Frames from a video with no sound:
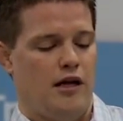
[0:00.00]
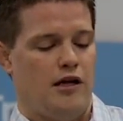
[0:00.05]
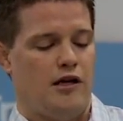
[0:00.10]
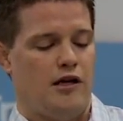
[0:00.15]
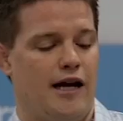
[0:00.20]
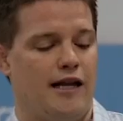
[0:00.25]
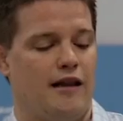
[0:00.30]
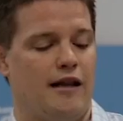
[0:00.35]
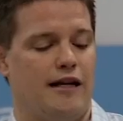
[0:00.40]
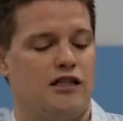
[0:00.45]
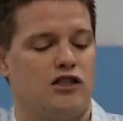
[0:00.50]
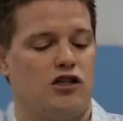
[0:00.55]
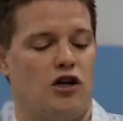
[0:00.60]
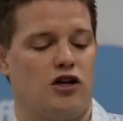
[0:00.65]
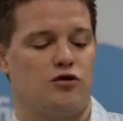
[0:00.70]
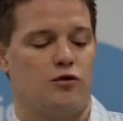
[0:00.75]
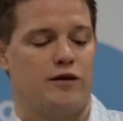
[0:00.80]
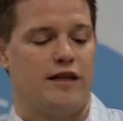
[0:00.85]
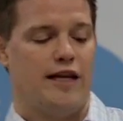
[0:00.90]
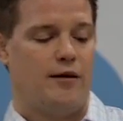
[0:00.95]
your headline
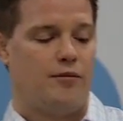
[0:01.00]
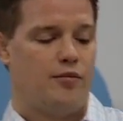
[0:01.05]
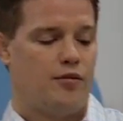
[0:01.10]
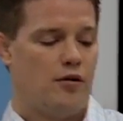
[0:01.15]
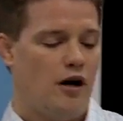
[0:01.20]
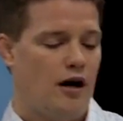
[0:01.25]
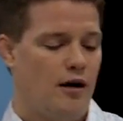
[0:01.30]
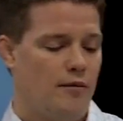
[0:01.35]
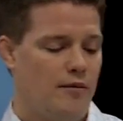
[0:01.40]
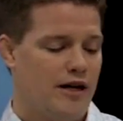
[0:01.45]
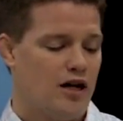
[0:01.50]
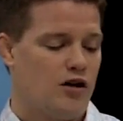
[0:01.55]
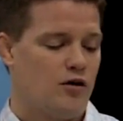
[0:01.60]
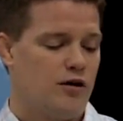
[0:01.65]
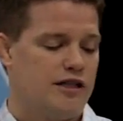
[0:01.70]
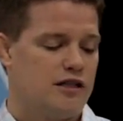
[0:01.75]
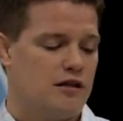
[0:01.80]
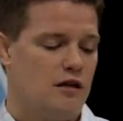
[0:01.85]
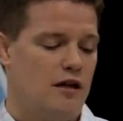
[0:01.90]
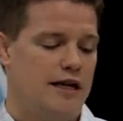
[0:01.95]
starts with that problem and
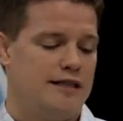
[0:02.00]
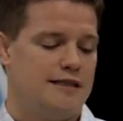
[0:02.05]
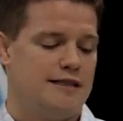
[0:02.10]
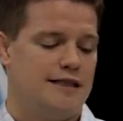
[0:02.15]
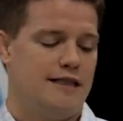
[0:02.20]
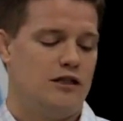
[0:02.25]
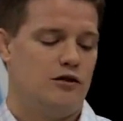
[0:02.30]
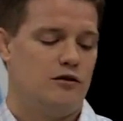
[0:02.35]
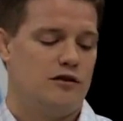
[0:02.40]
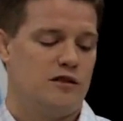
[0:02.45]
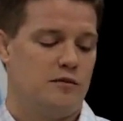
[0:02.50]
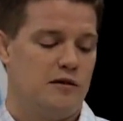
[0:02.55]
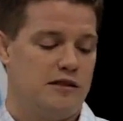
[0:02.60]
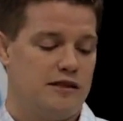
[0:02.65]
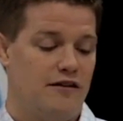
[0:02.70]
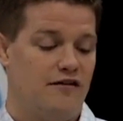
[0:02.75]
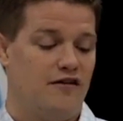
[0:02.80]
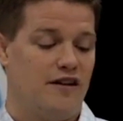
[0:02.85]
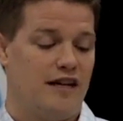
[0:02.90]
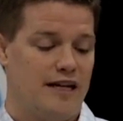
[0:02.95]
crystallizes it into a
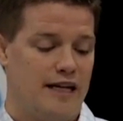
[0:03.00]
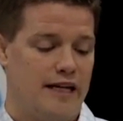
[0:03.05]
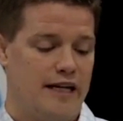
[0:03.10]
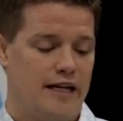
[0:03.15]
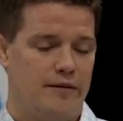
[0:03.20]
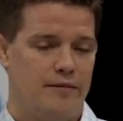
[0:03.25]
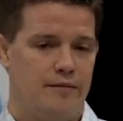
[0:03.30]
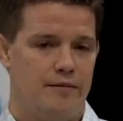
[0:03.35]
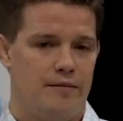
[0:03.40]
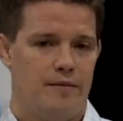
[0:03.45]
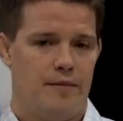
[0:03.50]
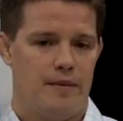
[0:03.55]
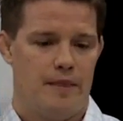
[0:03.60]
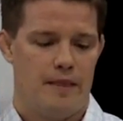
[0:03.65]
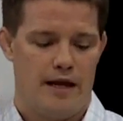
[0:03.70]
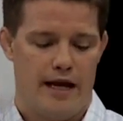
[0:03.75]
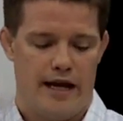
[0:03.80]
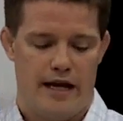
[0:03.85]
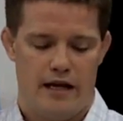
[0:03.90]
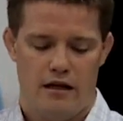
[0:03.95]
specific need.
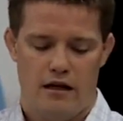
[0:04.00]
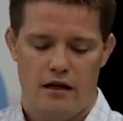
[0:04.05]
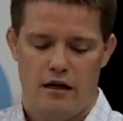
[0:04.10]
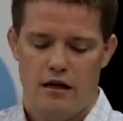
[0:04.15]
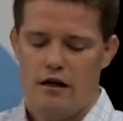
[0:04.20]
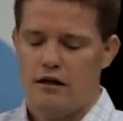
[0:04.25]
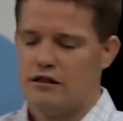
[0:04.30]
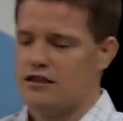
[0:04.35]
Okay?